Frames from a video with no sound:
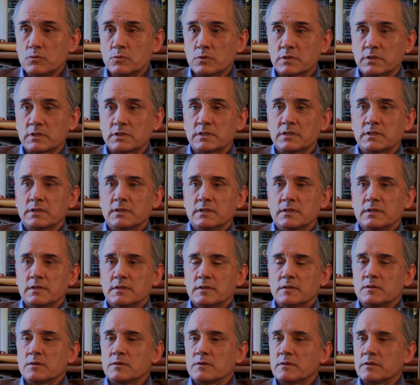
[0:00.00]
were
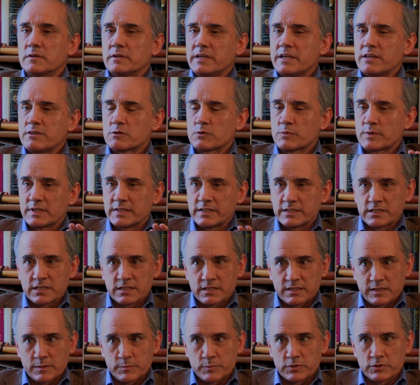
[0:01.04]
either
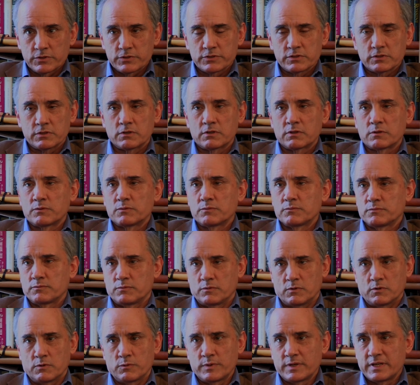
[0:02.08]
religious liberals or,
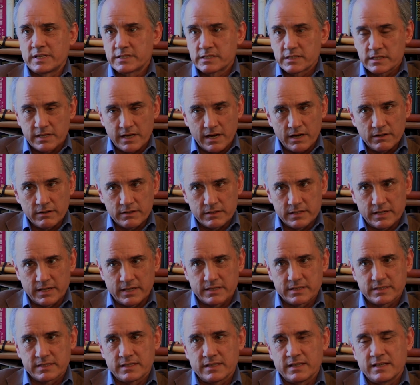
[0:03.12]
or religious
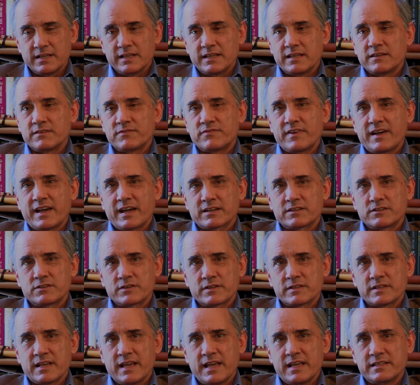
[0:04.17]
heretics. In fact,
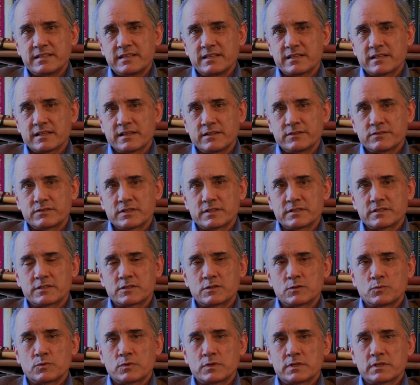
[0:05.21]
during the 1800s,
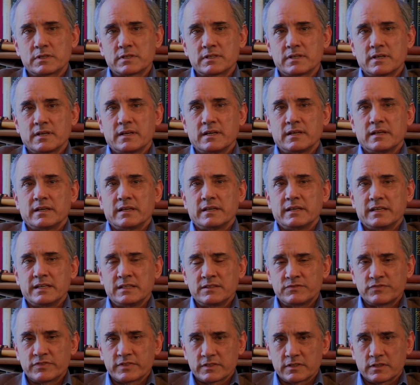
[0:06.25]
the word
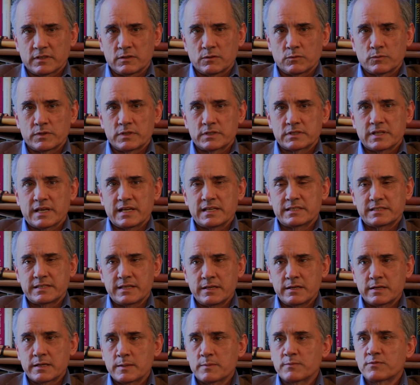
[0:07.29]
infidel was a
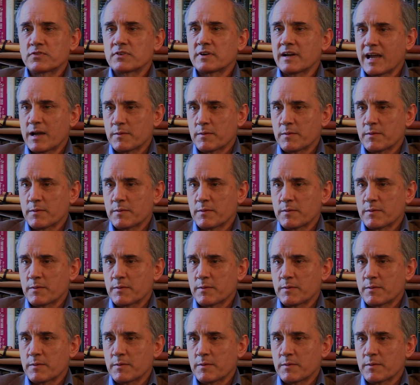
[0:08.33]
synonym for